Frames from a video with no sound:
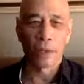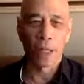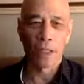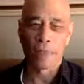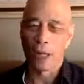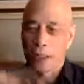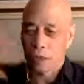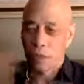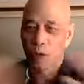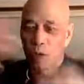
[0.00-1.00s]
Rodney, but I
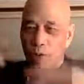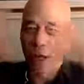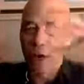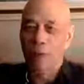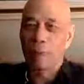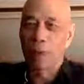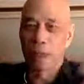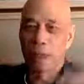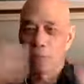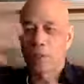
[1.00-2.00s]
just wanted for everybody,
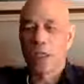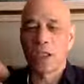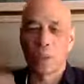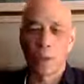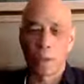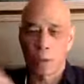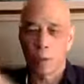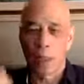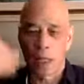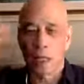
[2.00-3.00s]
just for teaching purposes,
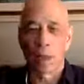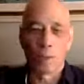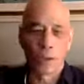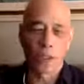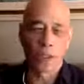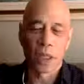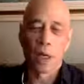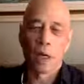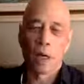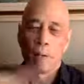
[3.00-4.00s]
because I'm going to put this
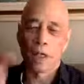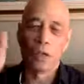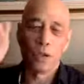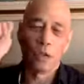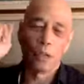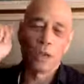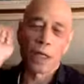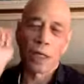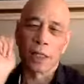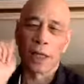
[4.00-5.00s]
on my YouTube
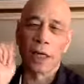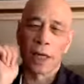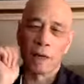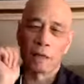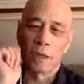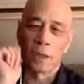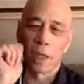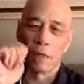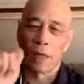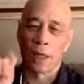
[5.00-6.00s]
channel afterwards
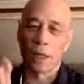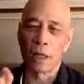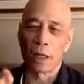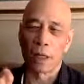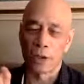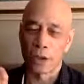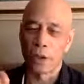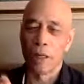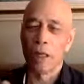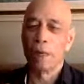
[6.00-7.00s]
also.